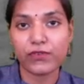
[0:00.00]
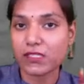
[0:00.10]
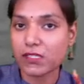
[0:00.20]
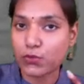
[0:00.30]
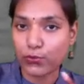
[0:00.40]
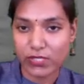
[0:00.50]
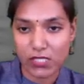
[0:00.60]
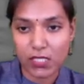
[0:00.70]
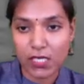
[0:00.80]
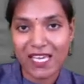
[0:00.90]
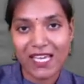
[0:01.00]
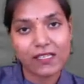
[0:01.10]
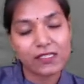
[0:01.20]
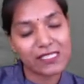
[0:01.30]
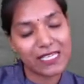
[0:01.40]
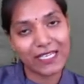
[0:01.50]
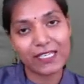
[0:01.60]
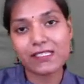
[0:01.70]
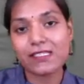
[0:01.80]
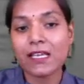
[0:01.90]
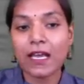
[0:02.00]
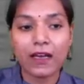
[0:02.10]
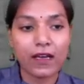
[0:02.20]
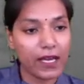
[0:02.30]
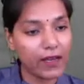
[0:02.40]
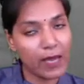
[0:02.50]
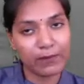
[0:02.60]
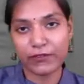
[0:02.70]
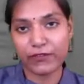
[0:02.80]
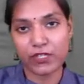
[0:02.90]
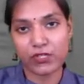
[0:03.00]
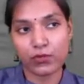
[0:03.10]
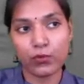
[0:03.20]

First is switching, second is amplification.